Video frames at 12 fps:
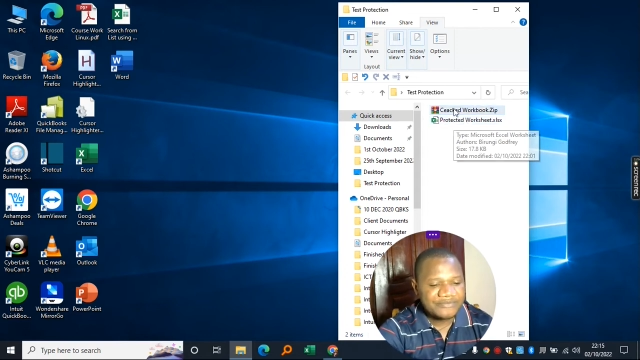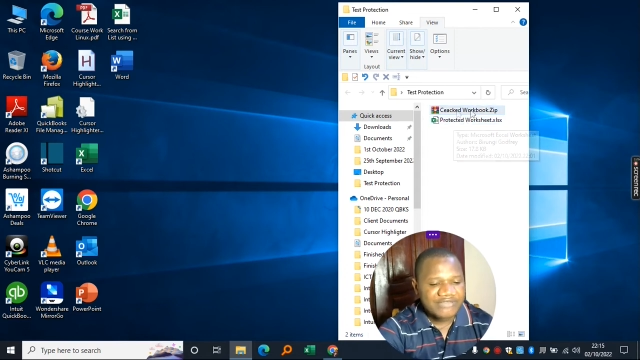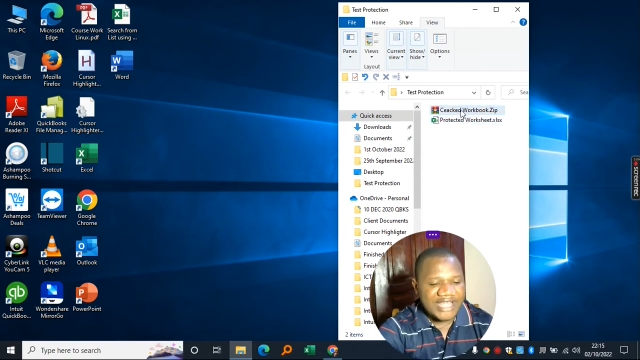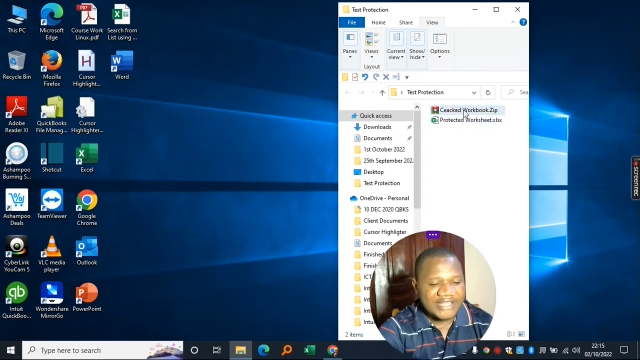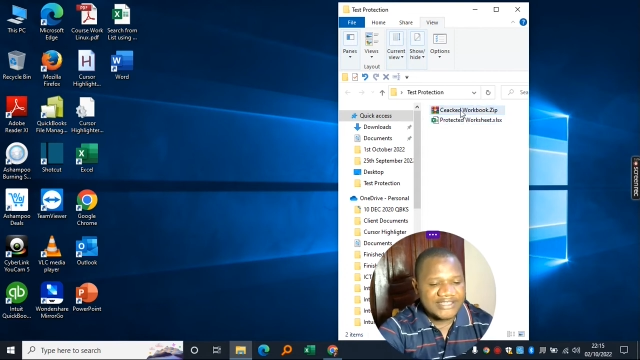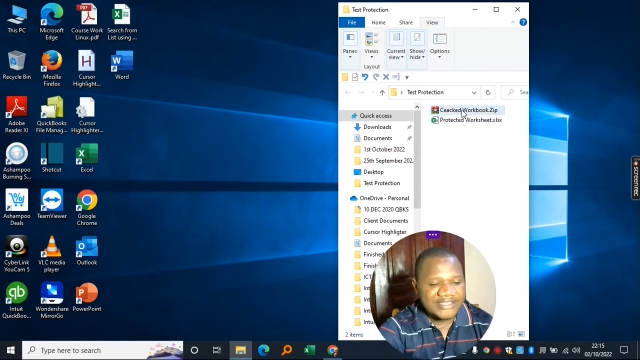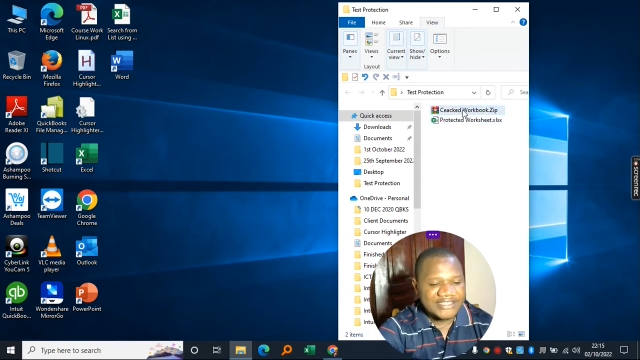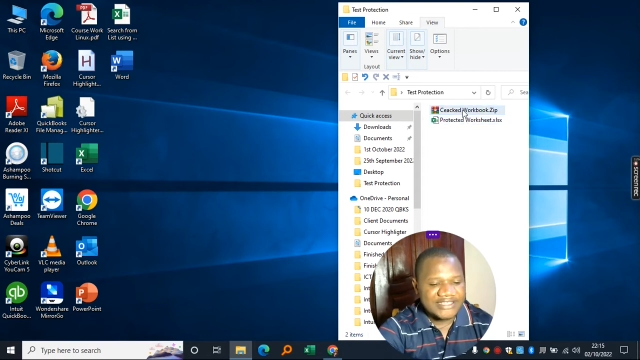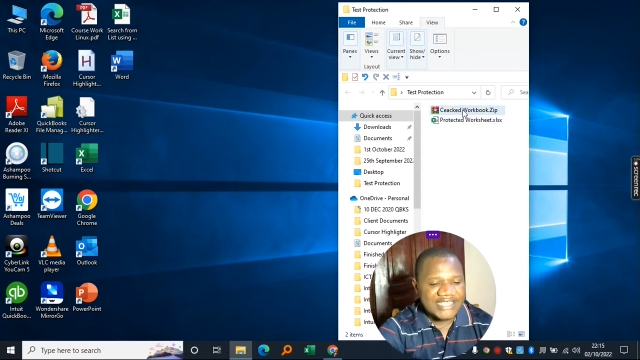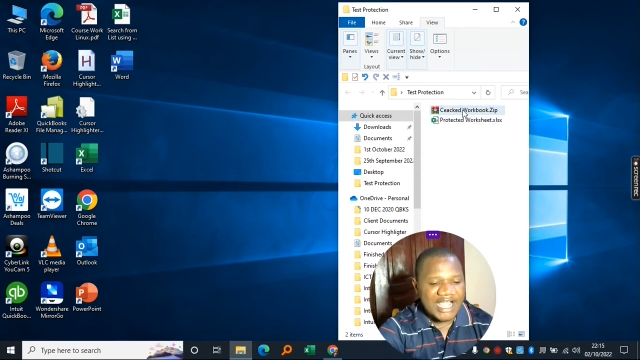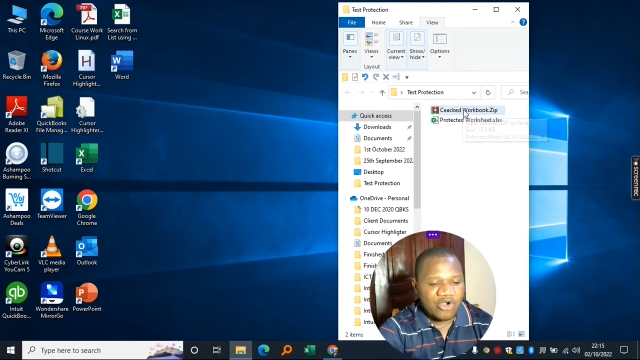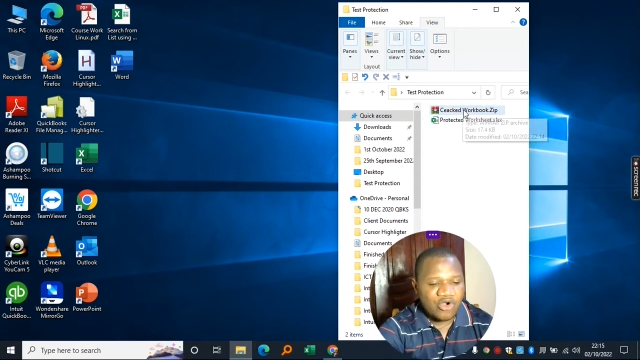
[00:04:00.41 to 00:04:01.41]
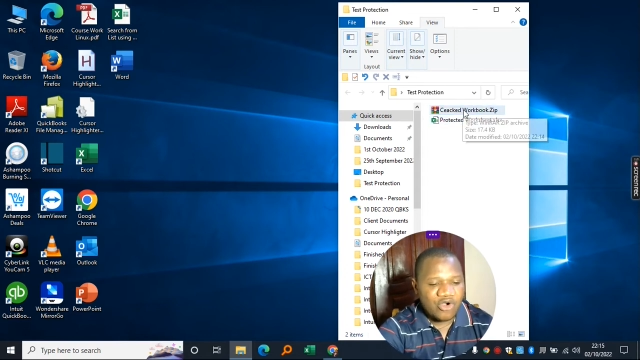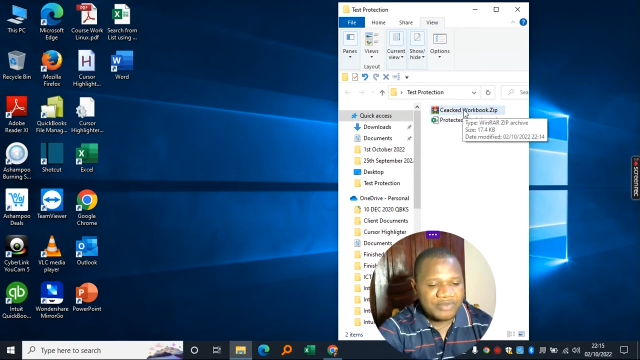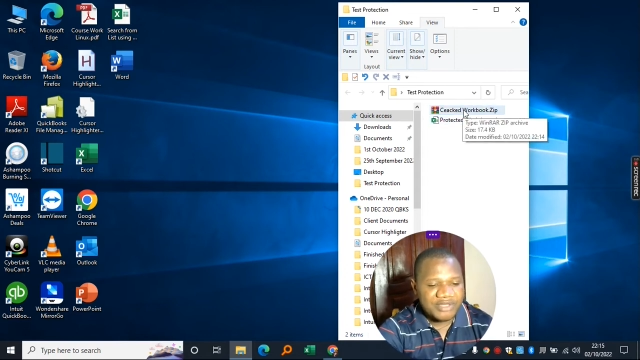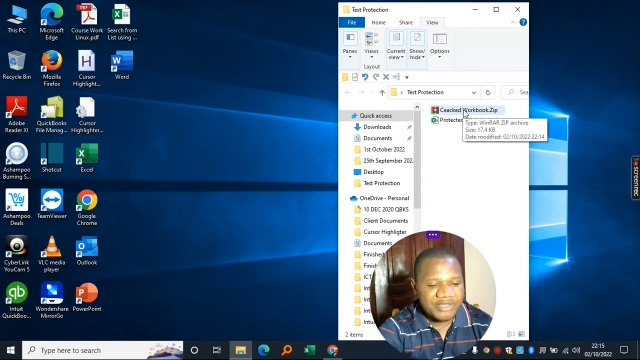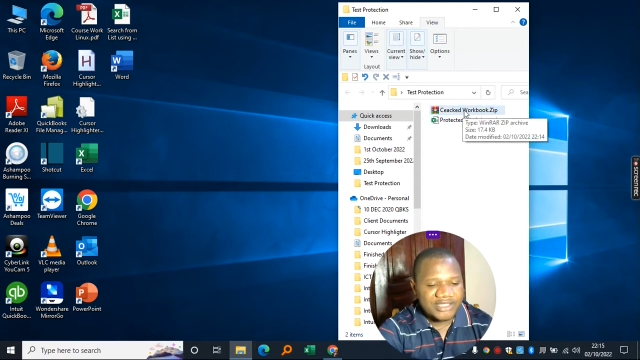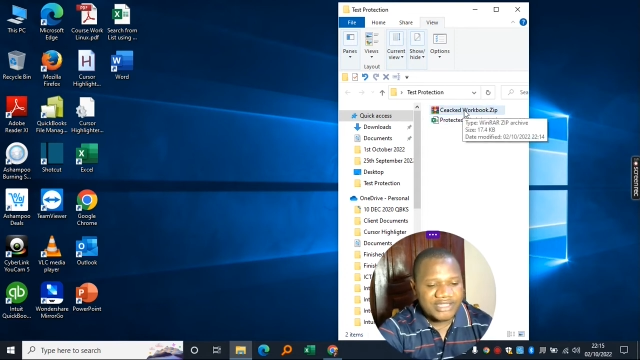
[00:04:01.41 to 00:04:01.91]
and this is a
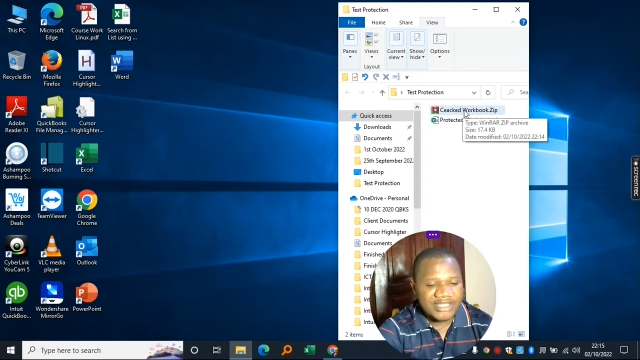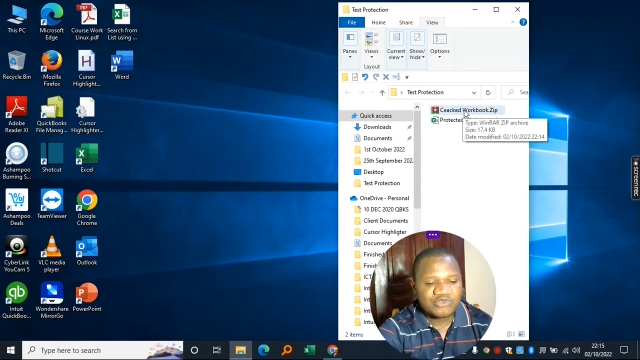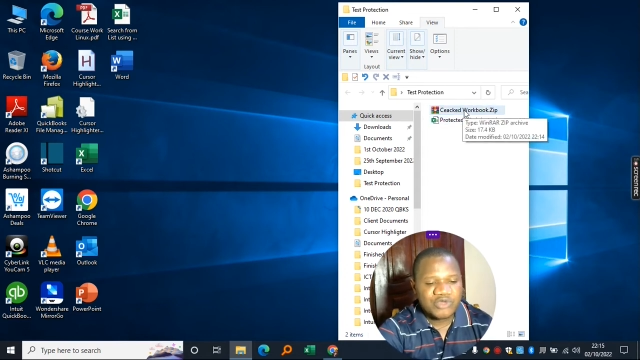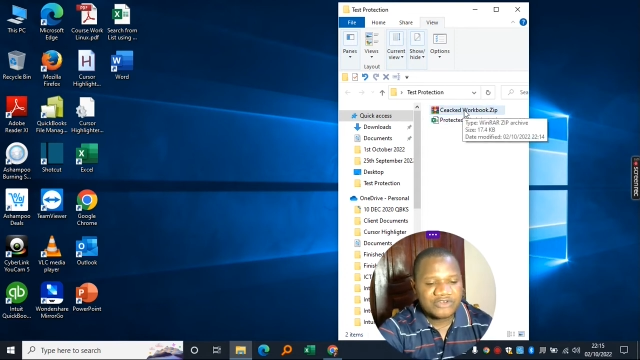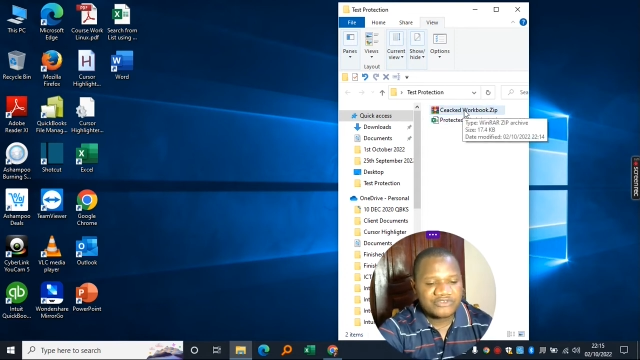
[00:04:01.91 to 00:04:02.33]
copy that we are